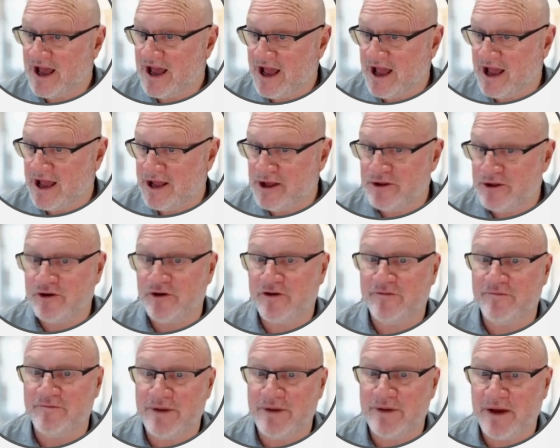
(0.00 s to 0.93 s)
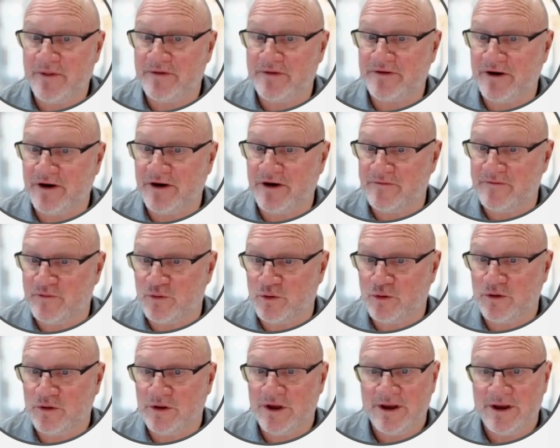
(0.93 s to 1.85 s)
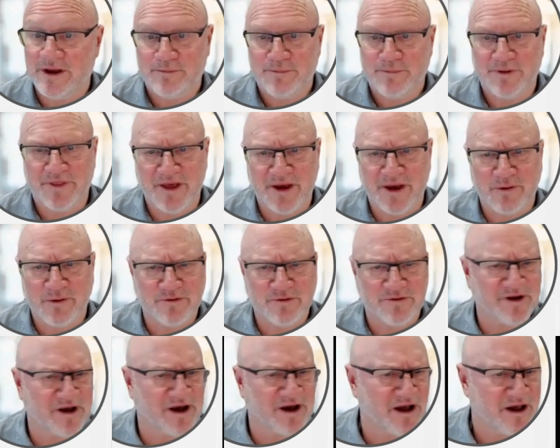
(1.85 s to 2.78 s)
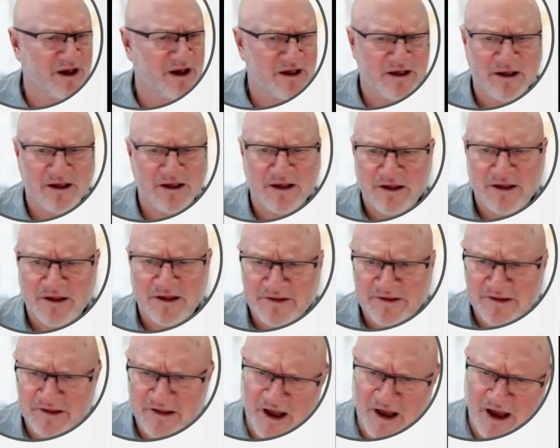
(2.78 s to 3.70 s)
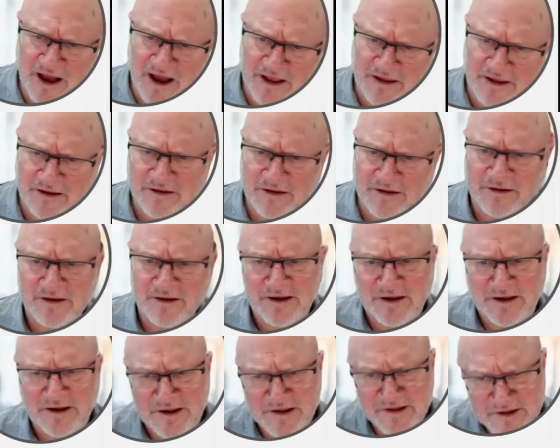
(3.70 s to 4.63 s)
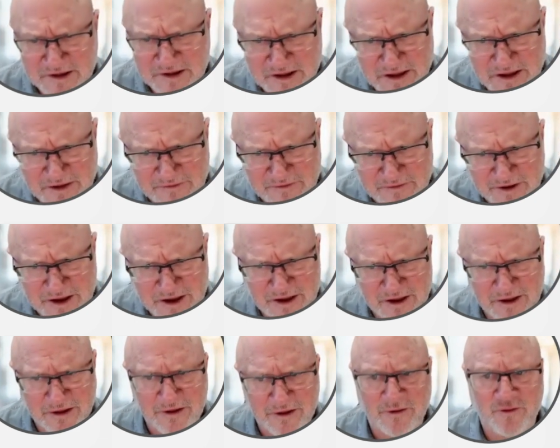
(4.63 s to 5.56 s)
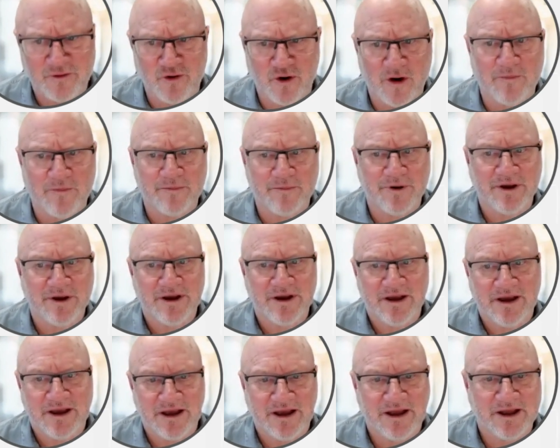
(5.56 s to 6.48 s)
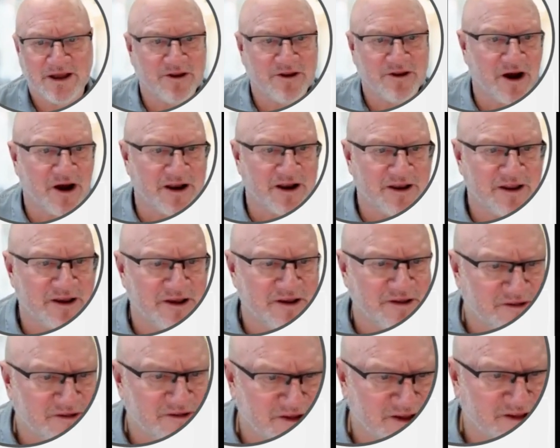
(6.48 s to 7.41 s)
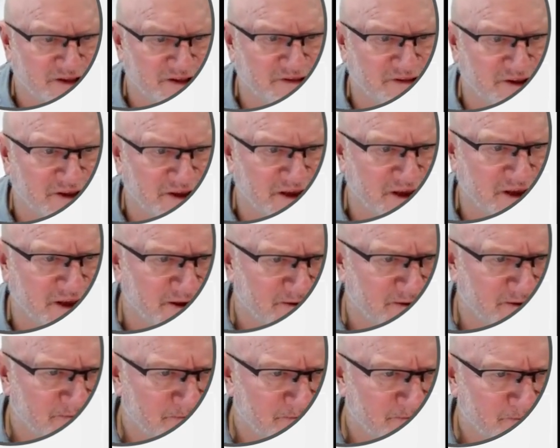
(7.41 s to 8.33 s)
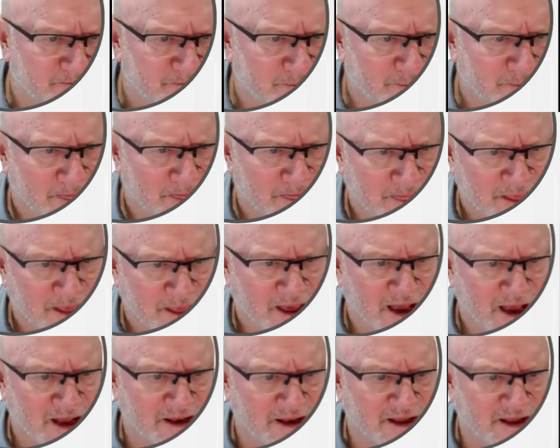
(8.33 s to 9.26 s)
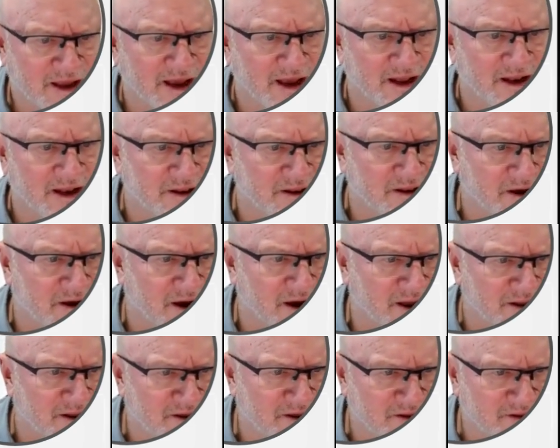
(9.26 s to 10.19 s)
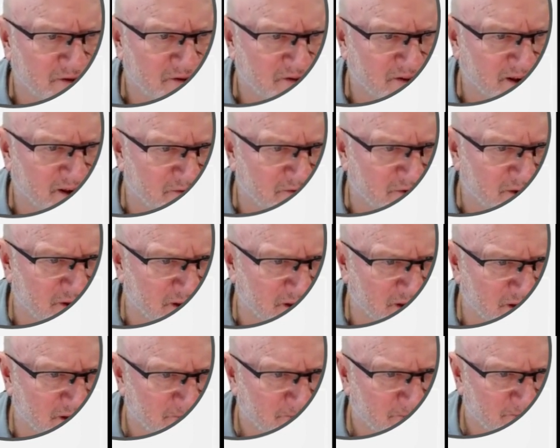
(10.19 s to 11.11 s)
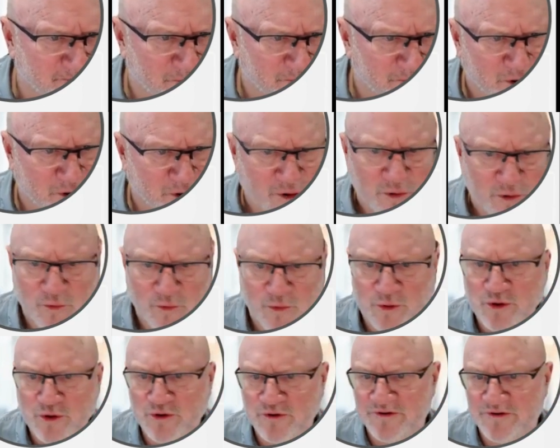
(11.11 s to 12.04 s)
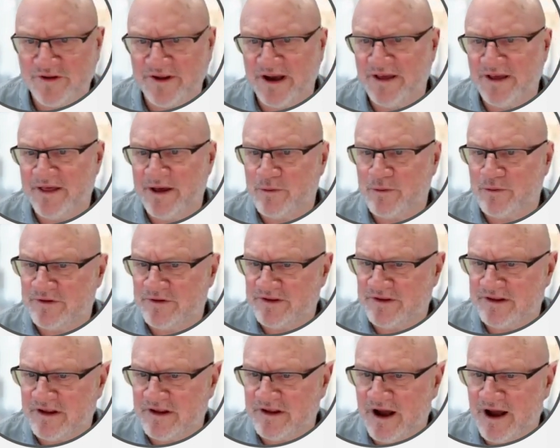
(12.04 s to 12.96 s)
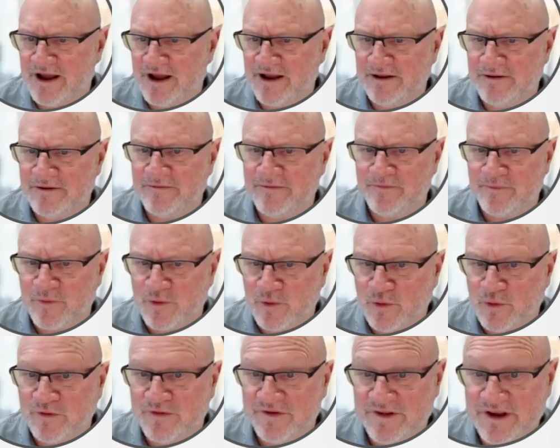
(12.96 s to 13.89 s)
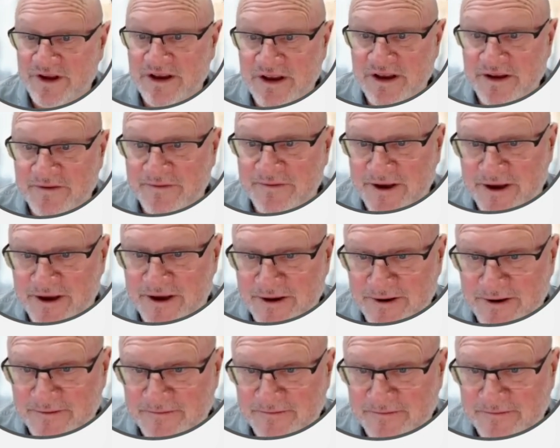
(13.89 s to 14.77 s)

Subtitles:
age of mothers overall, but there was a slight, significant drop in 1960 and again in 1970. Would you say that was slight or significant?